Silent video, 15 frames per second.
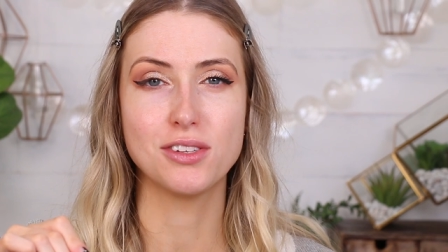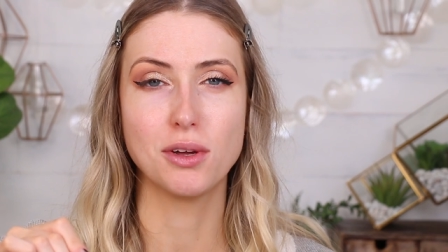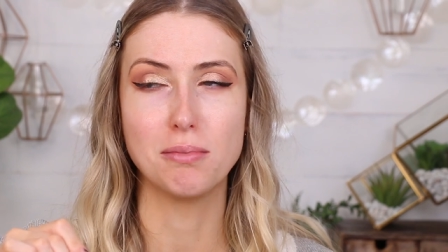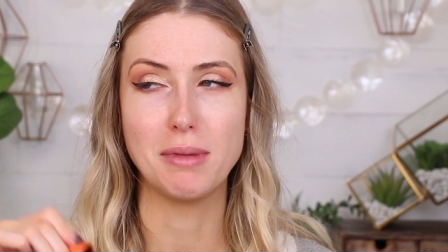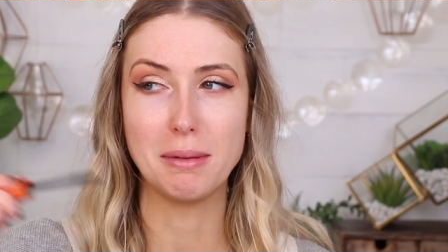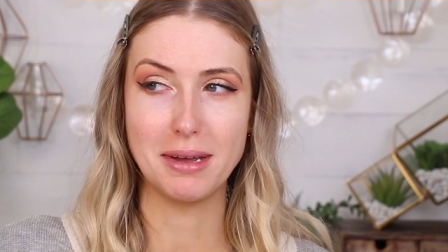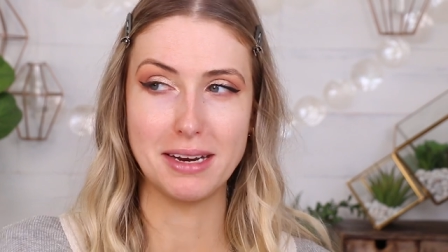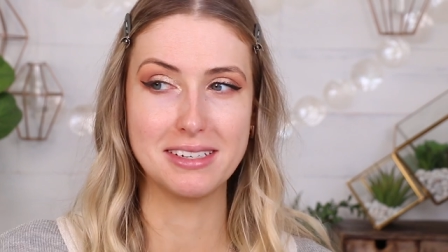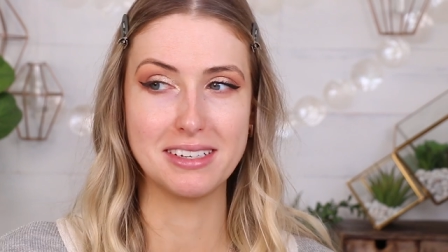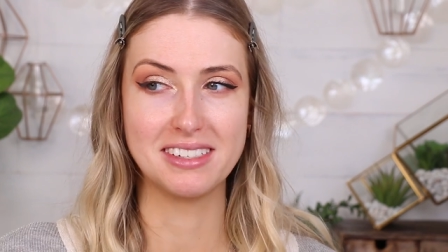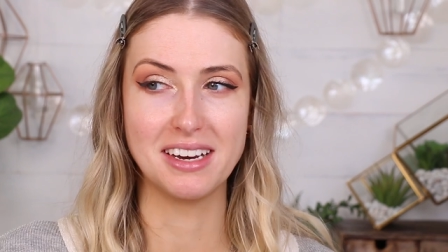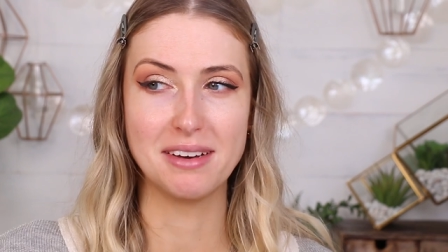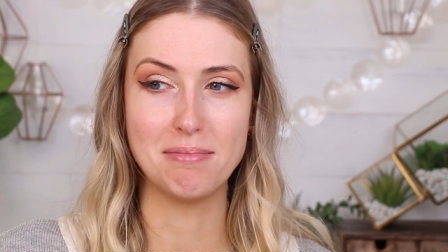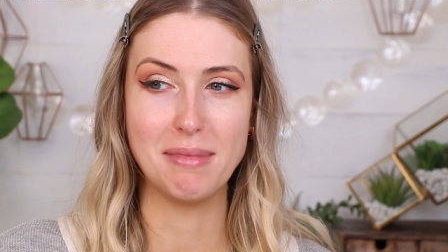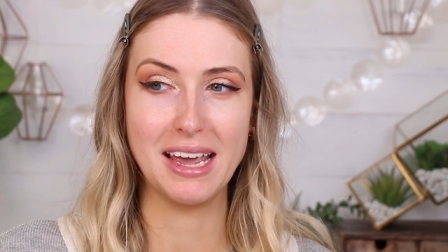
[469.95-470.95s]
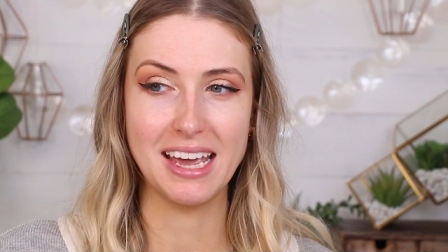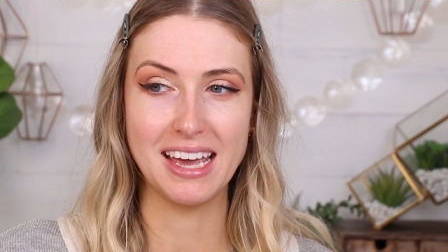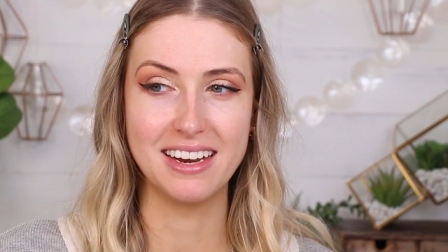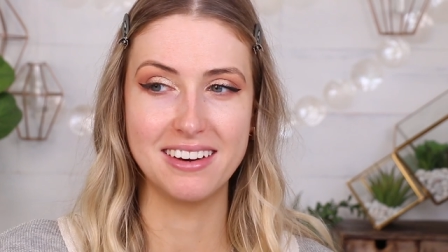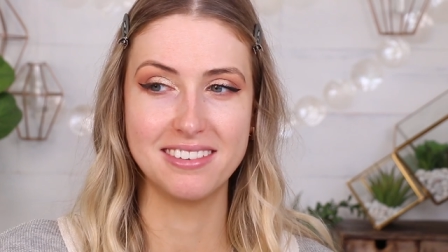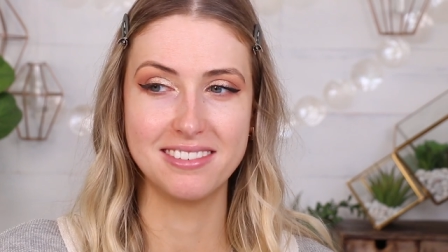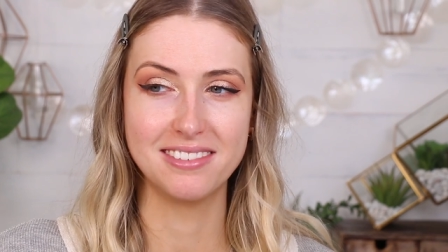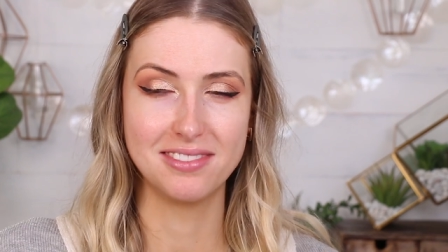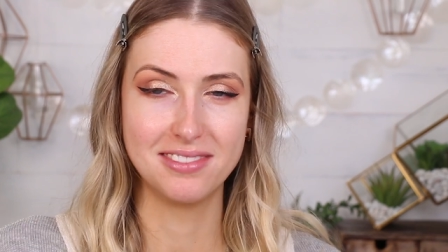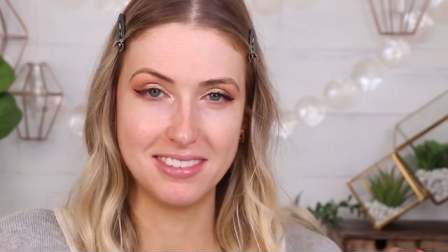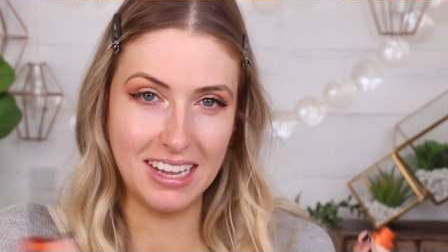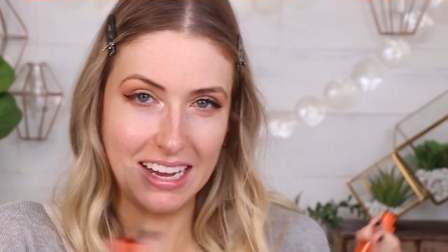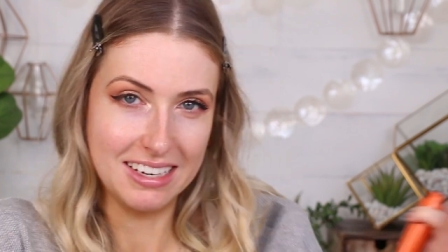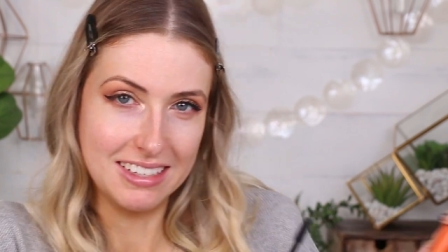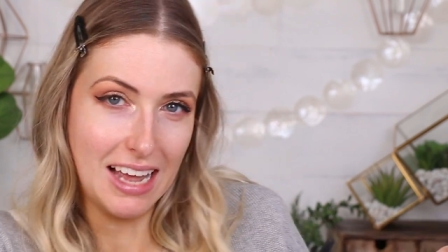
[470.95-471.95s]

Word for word: So maybe it just didn't make it like